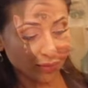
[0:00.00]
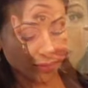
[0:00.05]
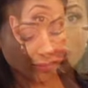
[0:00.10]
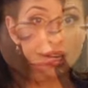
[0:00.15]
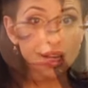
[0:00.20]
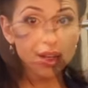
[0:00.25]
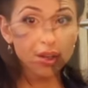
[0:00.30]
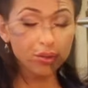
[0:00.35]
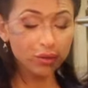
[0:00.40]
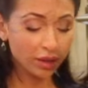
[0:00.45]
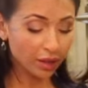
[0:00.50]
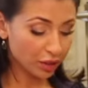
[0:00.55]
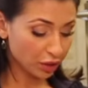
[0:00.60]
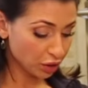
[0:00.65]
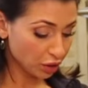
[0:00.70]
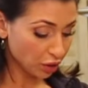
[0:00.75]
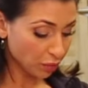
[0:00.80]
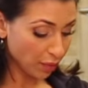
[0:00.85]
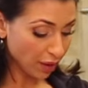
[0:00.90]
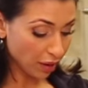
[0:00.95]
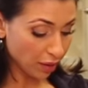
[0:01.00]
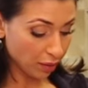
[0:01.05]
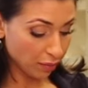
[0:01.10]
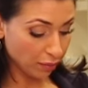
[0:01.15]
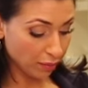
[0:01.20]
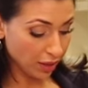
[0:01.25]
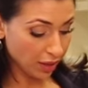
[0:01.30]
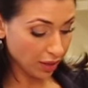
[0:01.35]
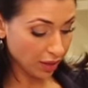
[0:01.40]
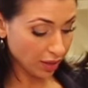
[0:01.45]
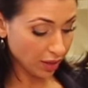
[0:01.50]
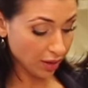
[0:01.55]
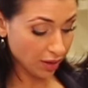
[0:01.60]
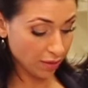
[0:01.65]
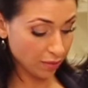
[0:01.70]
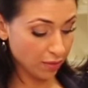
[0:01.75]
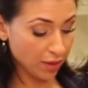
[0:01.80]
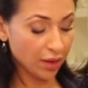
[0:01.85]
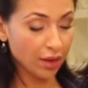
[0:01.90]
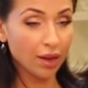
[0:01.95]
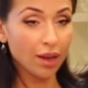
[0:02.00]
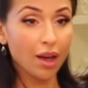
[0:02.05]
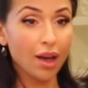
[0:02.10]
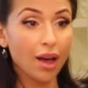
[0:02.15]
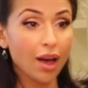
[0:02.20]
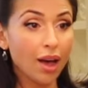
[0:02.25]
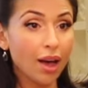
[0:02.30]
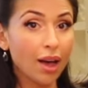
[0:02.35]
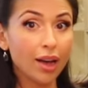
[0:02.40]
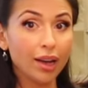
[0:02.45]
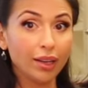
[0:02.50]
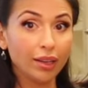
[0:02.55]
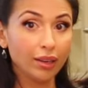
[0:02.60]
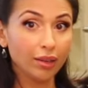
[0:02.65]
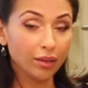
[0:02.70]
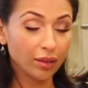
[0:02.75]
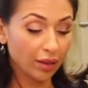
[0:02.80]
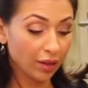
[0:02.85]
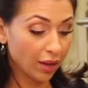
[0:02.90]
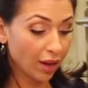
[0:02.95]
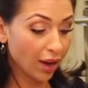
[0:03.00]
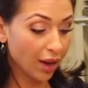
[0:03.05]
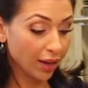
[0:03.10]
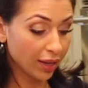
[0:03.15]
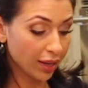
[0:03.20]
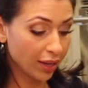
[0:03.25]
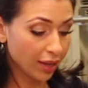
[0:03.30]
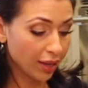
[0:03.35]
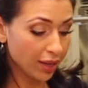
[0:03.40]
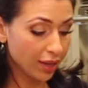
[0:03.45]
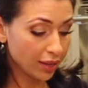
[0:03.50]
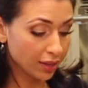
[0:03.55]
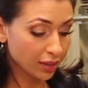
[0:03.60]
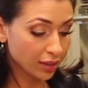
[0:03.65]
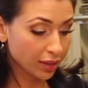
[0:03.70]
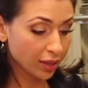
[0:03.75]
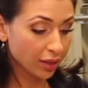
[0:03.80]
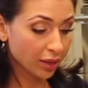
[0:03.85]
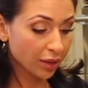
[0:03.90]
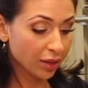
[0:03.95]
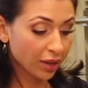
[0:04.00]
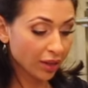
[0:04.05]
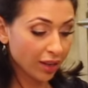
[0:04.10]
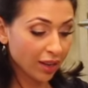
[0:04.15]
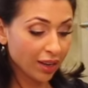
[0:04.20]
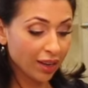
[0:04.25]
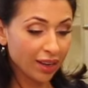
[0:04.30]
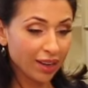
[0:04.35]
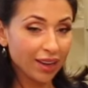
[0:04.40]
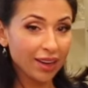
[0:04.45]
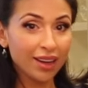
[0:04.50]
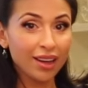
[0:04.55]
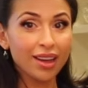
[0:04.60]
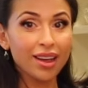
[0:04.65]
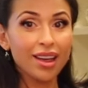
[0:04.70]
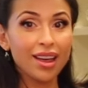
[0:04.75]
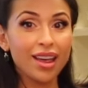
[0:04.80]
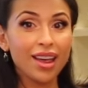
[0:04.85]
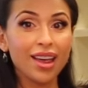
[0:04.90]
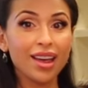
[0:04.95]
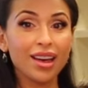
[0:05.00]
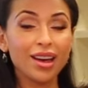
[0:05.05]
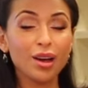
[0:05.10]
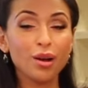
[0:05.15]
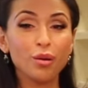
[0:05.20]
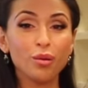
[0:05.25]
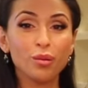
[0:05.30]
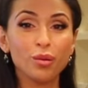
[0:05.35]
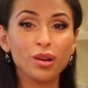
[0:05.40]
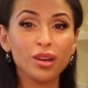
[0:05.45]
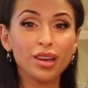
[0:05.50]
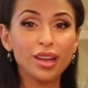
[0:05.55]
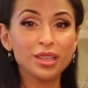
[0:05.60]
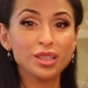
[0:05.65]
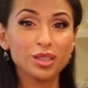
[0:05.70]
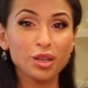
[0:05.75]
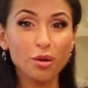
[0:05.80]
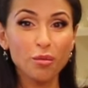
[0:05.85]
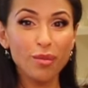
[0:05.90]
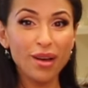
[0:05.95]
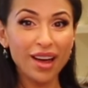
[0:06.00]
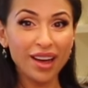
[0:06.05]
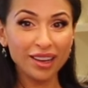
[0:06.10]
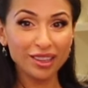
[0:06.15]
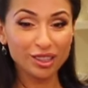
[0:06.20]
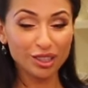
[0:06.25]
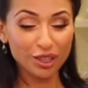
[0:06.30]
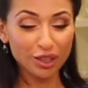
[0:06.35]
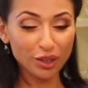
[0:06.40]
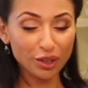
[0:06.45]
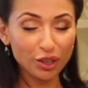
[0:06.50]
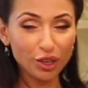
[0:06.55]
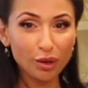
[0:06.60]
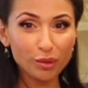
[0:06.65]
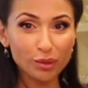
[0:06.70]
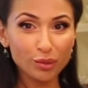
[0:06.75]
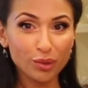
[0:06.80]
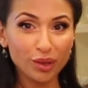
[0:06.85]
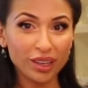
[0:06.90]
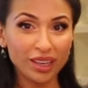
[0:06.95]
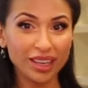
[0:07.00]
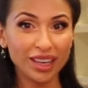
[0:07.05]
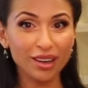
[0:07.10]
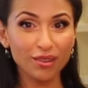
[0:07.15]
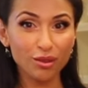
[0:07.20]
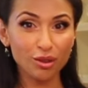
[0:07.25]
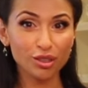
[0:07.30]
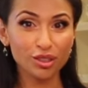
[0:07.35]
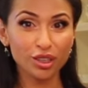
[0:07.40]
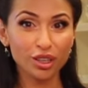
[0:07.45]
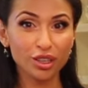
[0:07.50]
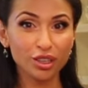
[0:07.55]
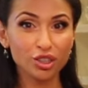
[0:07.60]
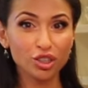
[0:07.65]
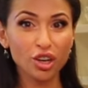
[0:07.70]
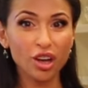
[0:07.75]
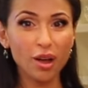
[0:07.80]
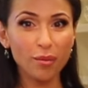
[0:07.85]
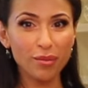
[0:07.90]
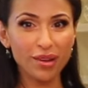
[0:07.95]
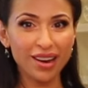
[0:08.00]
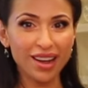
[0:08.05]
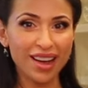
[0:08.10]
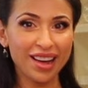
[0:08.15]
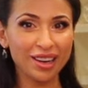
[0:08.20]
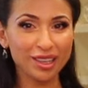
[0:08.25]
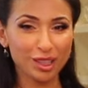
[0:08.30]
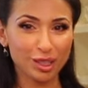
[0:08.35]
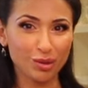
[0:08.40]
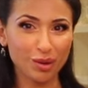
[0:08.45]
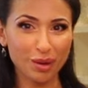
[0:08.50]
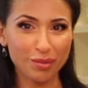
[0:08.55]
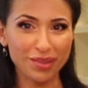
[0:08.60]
down to about a medium high heat. And let's go back to the herbs. We're going to give those a good chop and add it to our